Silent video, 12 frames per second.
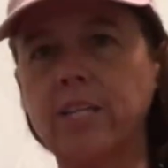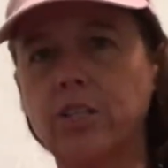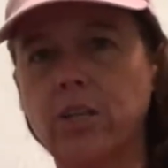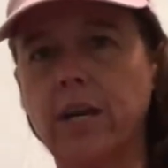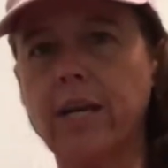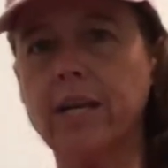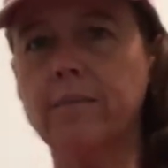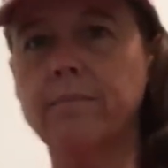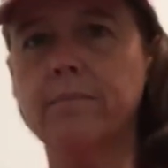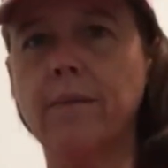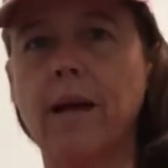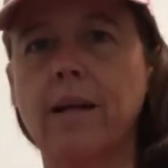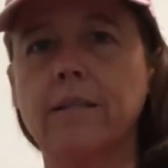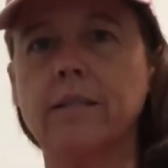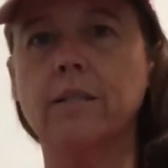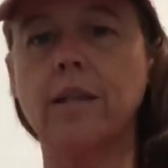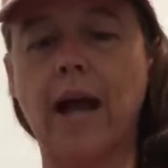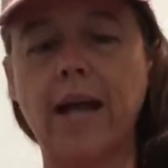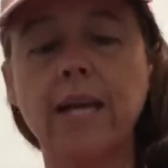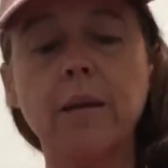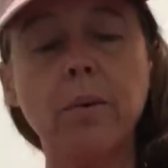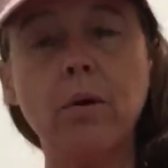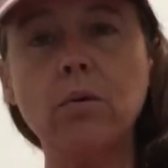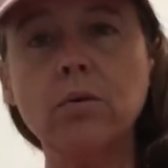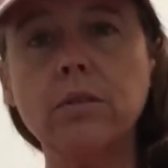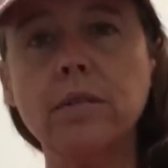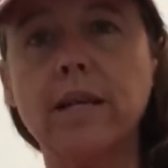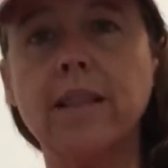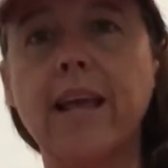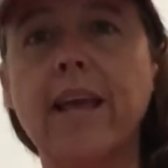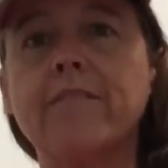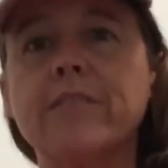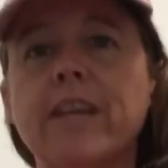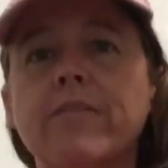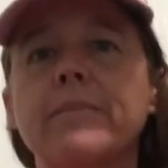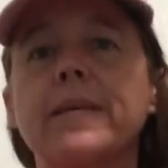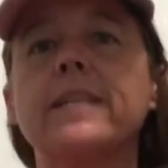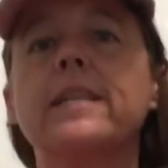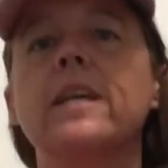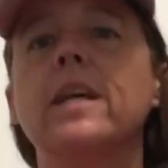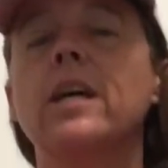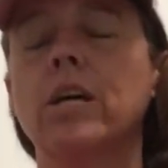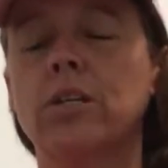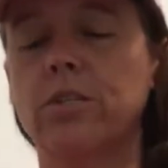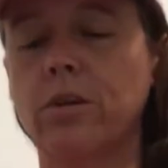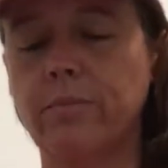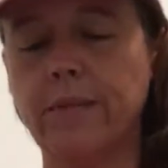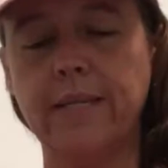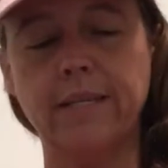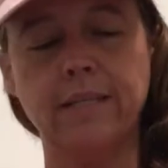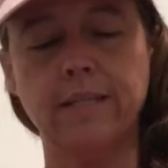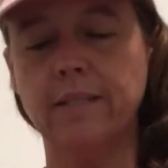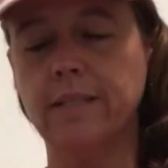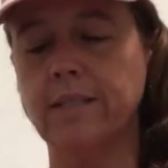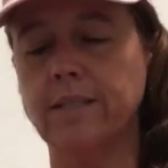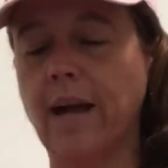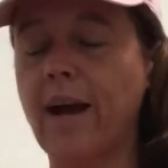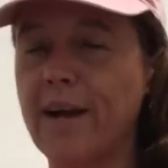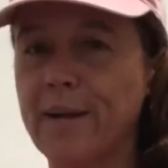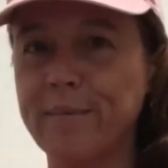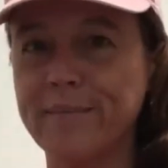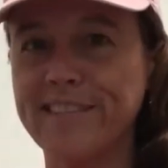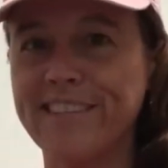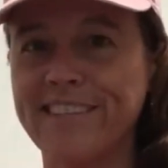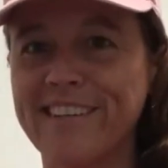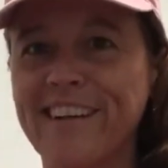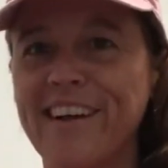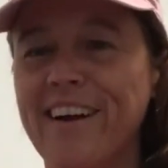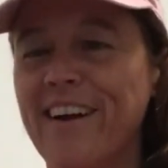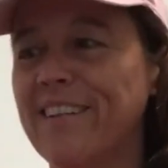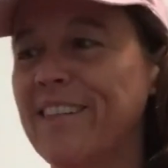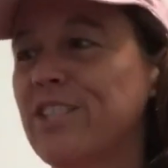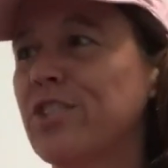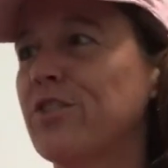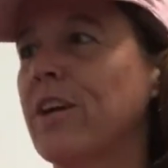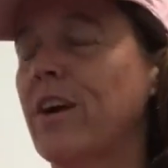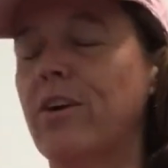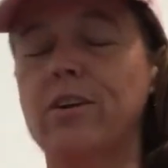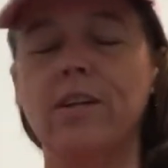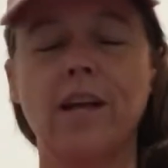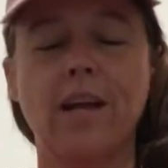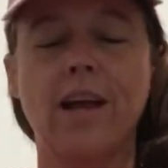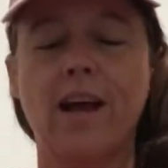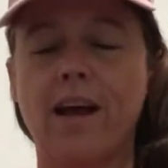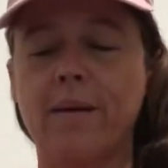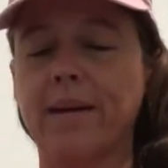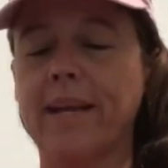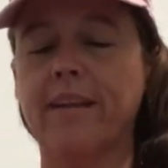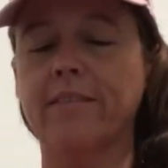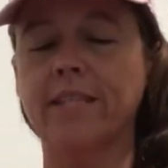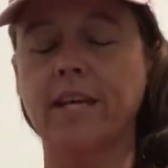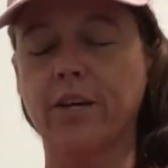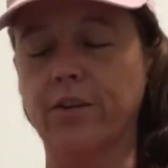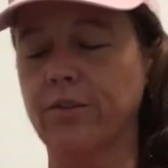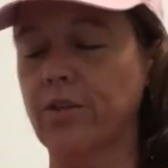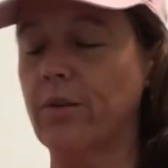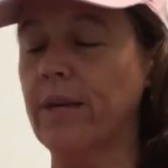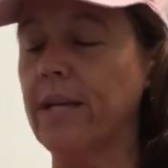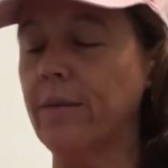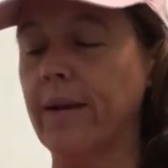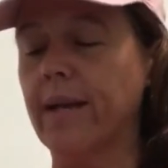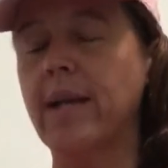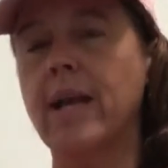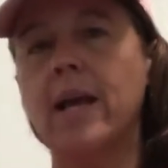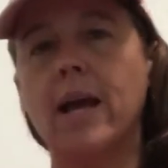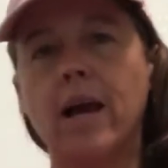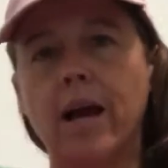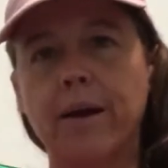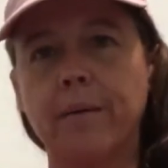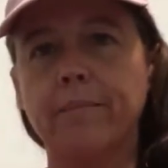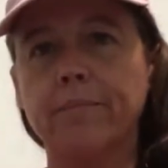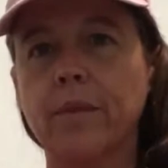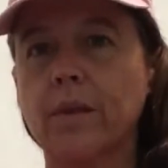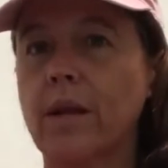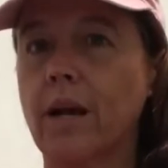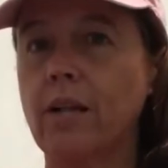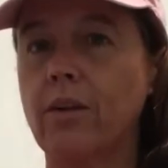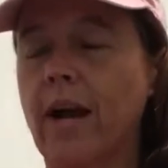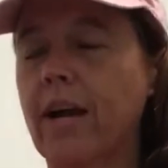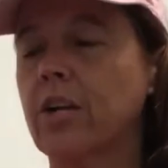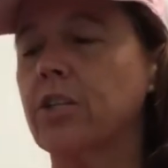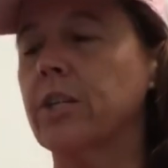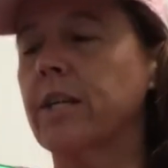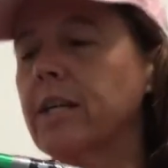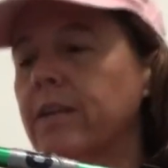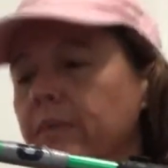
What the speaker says: Trek hiking poles, and they have saved me so many times on this trail. I can't even tell you. So anyway, a little hiker trick.